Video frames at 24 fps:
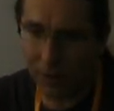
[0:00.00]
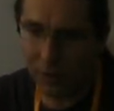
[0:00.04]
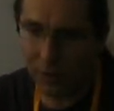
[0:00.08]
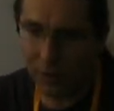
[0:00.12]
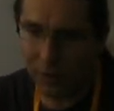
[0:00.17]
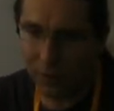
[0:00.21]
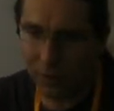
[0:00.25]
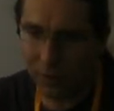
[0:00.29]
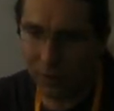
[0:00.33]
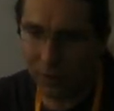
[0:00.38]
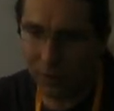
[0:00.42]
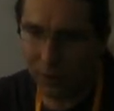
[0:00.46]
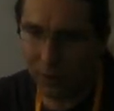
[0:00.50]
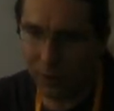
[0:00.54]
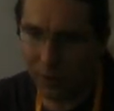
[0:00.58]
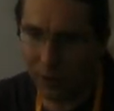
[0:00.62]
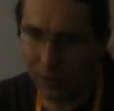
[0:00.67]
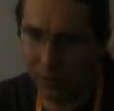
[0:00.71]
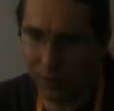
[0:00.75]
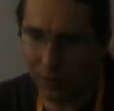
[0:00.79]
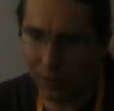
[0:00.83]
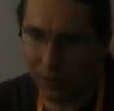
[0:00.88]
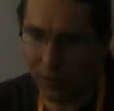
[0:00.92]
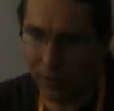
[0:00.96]
So turn
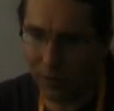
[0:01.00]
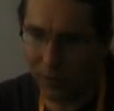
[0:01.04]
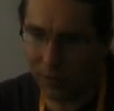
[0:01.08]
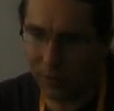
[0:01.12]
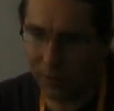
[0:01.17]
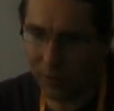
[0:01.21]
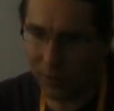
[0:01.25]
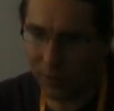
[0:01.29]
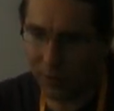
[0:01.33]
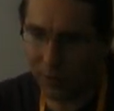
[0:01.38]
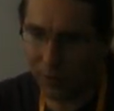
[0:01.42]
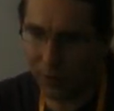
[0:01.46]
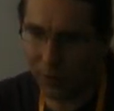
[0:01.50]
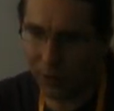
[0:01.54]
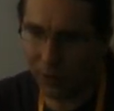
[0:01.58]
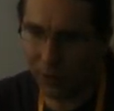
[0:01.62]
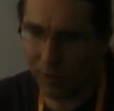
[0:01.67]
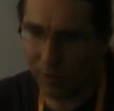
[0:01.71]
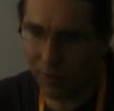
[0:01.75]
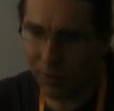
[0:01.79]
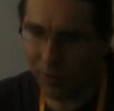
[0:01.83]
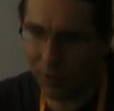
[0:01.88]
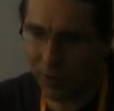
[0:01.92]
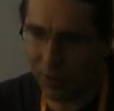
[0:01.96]
off this,
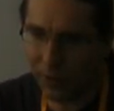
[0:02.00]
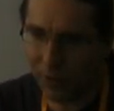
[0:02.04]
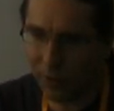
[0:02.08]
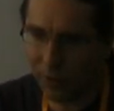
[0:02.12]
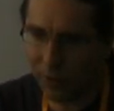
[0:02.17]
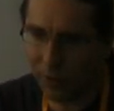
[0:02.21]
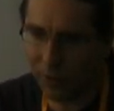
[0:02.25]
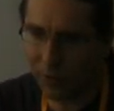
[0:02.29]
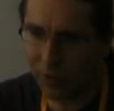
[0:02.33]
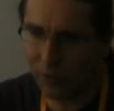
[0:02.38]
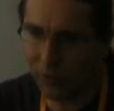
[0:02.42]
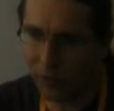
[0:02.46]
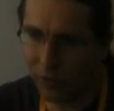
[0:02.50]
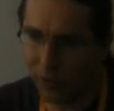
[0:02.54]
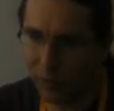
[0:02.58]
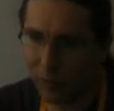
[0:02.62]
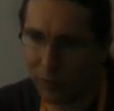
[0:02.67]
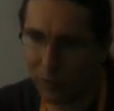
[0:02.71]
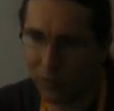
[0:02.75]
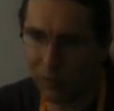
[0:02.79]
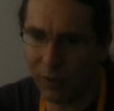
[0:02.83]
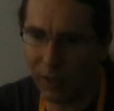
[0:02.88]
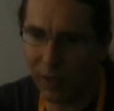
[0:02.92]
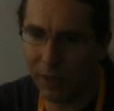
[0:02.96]
just to
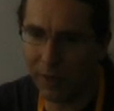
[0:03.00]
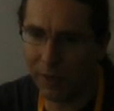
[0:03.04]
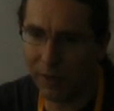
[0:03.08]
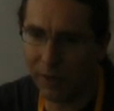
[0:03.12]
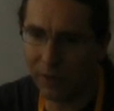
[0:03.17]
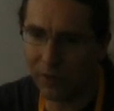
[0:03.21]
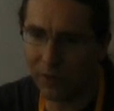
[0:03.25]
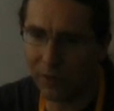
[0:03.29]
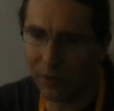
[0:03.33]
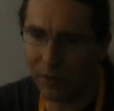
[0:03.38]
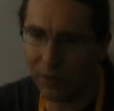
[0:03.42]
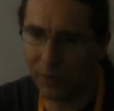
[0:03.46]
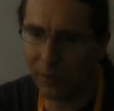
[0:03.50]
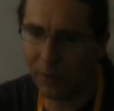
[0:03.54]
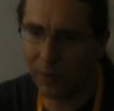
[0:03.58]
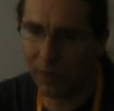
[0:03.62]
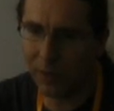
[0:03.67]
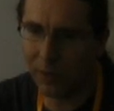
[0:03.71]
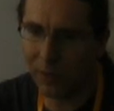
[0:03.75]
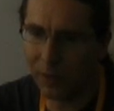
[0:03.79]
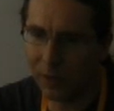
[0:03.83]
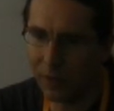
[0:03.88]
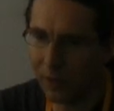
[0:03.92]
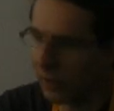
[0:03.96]
simplify things a little
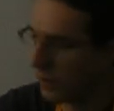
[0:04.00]
bit.